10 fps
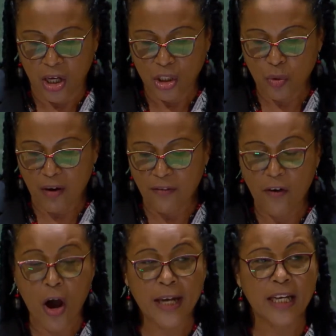to
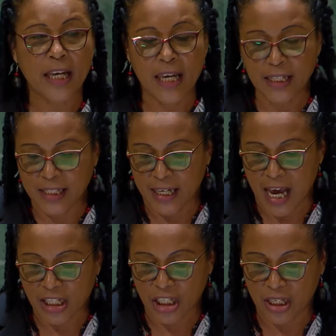avoid
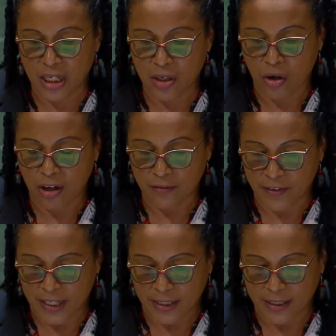international
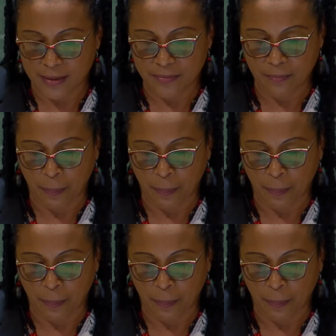conflict.